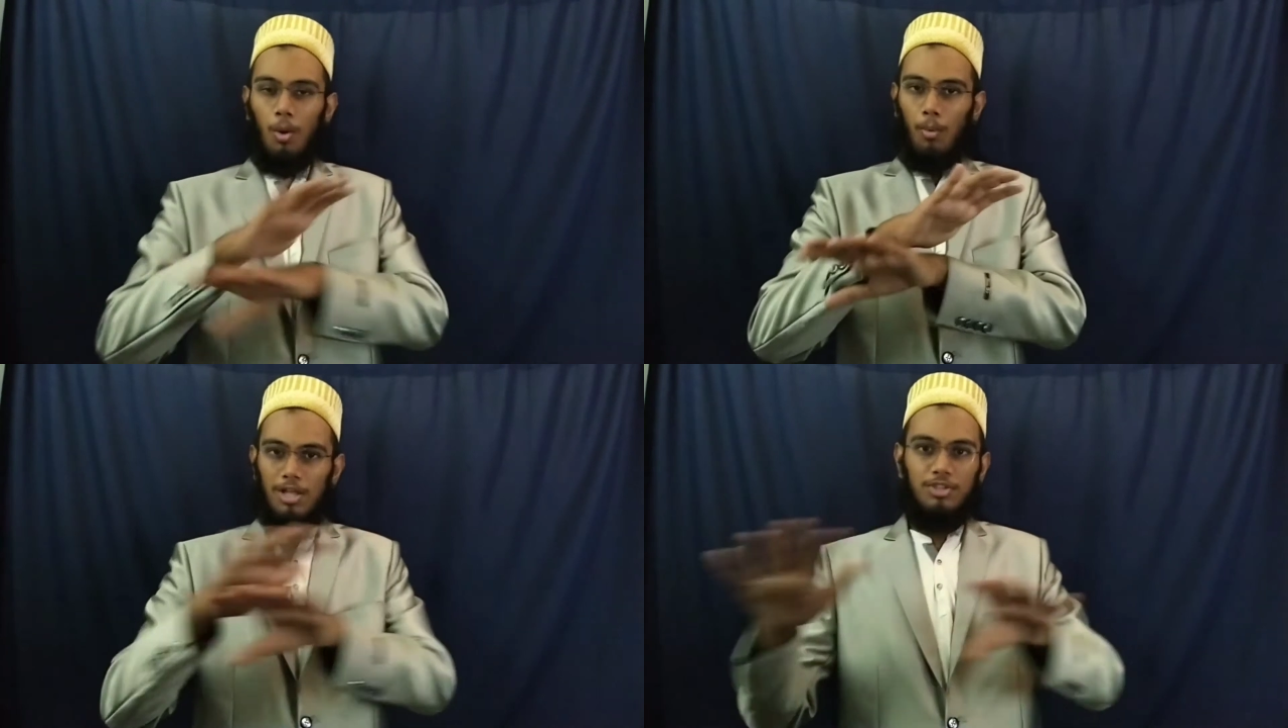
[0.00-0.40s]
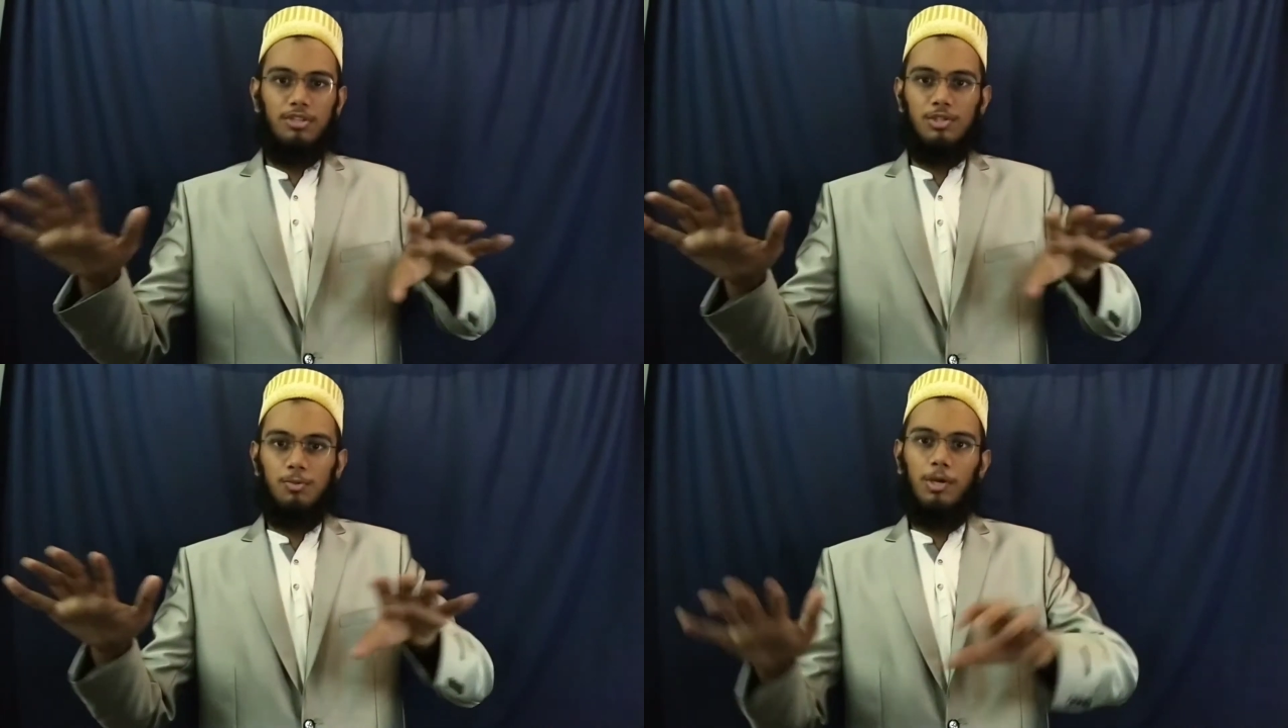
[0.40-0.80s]
watch
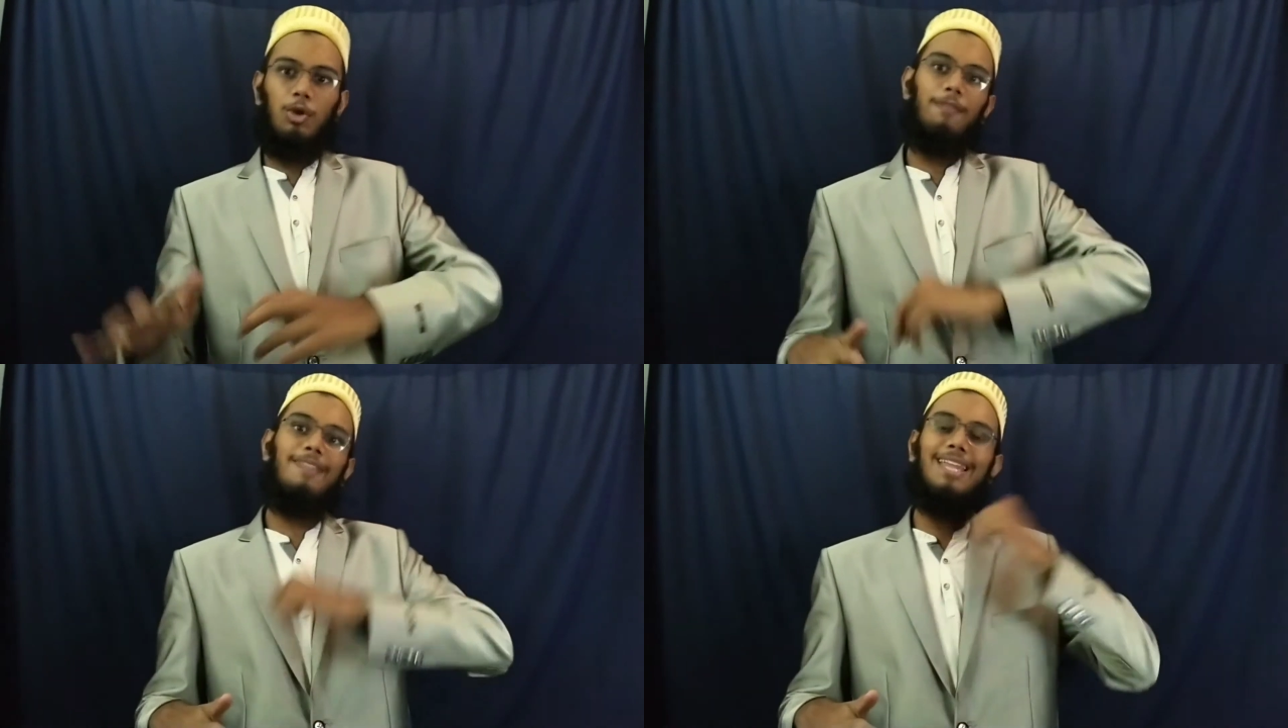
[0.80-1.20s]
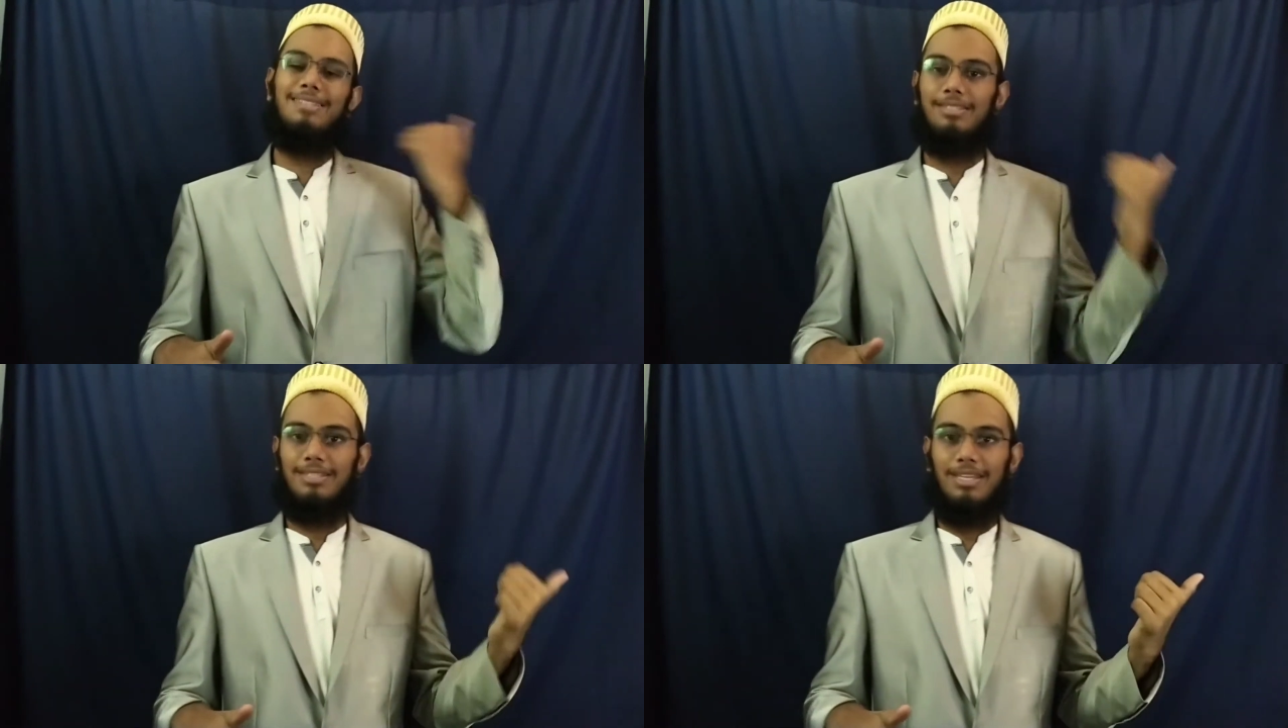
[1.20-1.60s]
this video and then
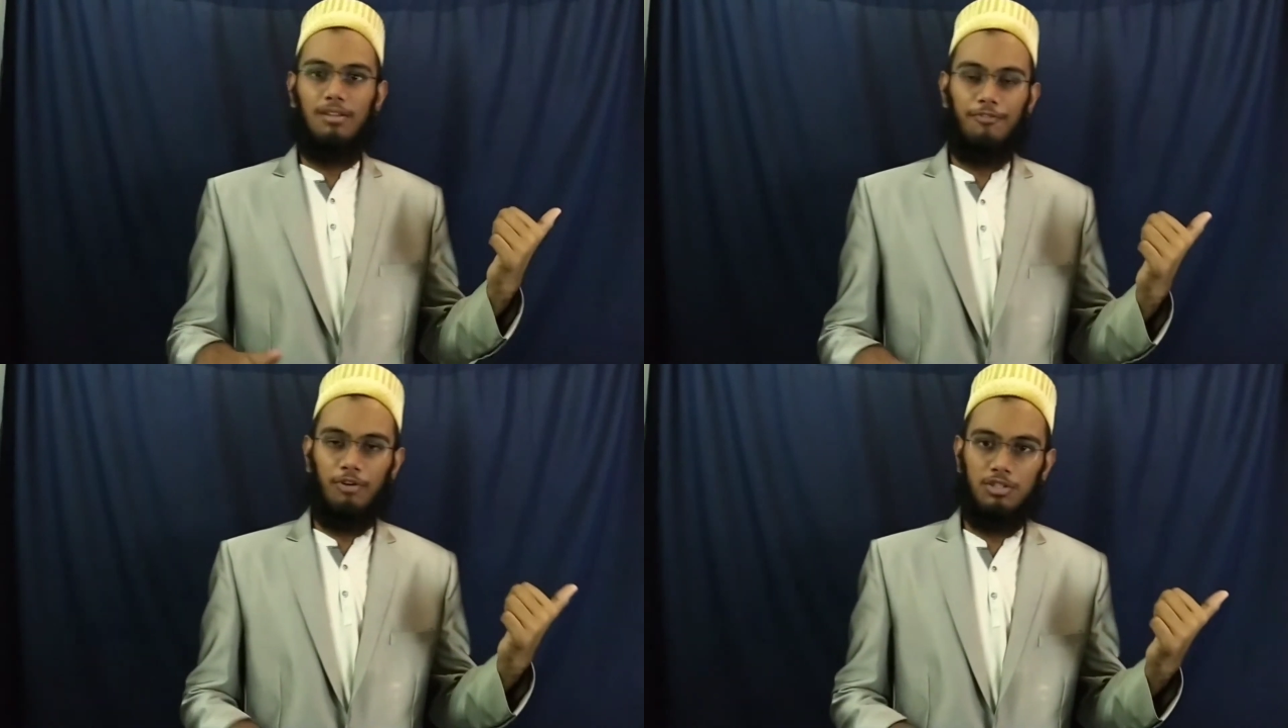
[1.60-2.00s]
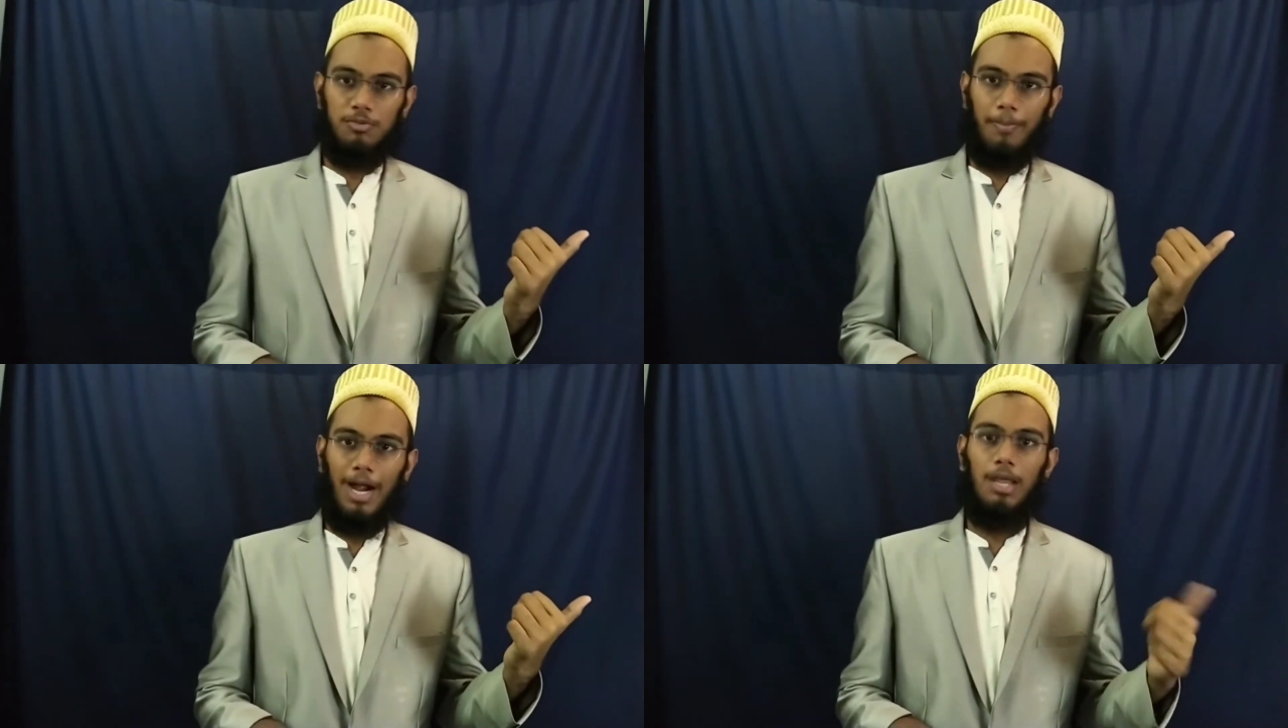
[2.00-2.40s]
see the
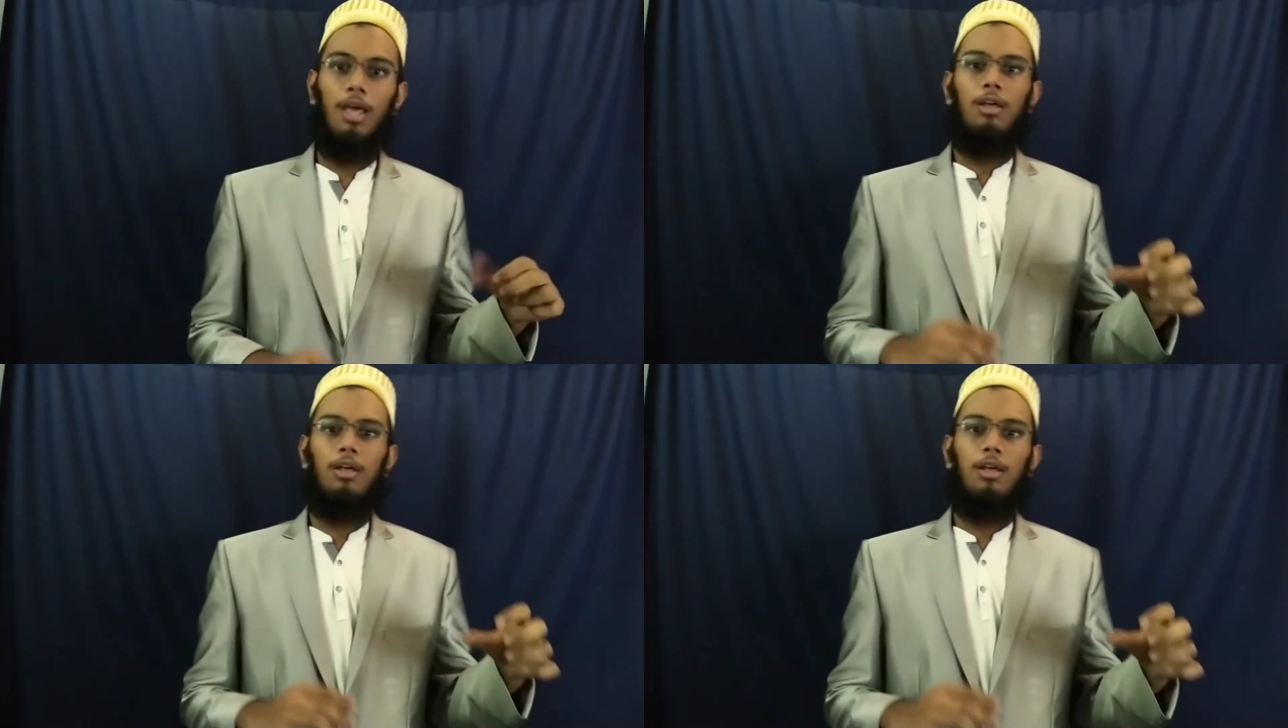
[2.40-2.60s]
first part,